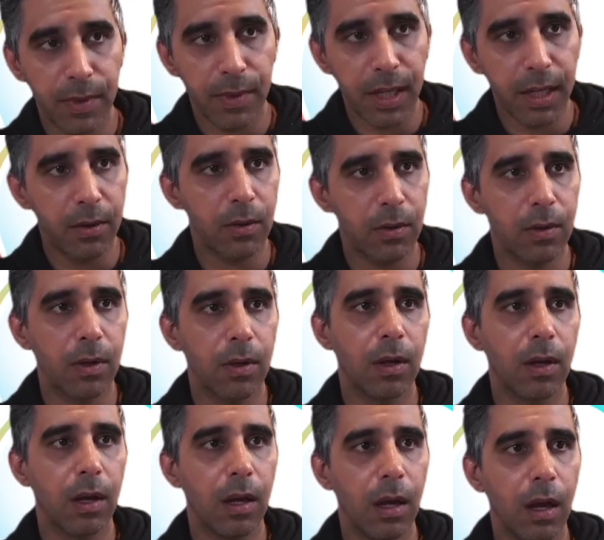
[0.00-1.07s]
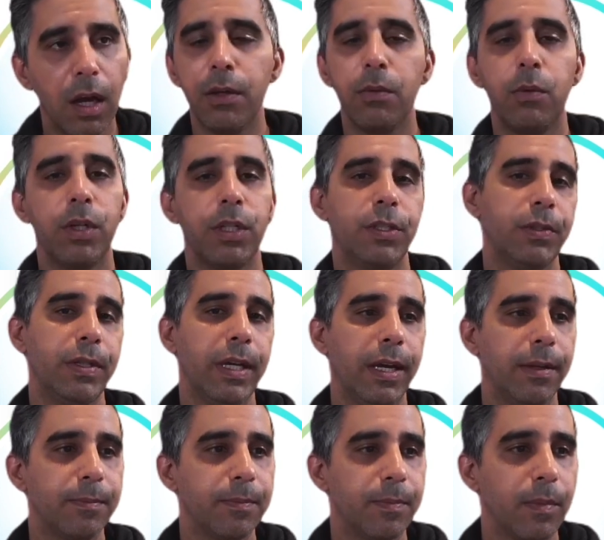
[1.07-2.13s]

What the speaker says: Now, I don't want to do that.